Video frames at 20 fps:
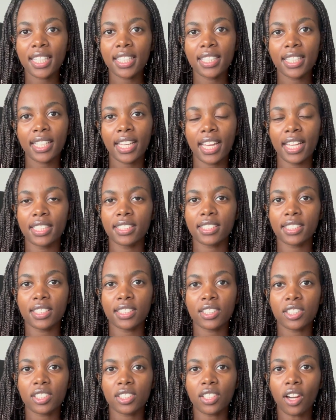indicates the
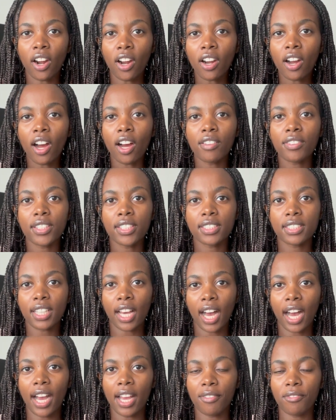start of the
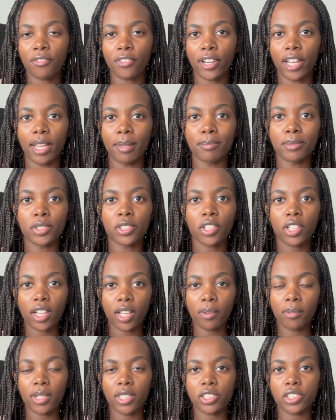time frame
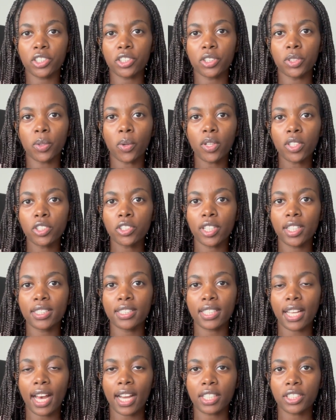during which your
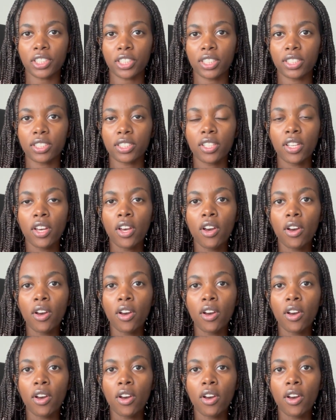transactions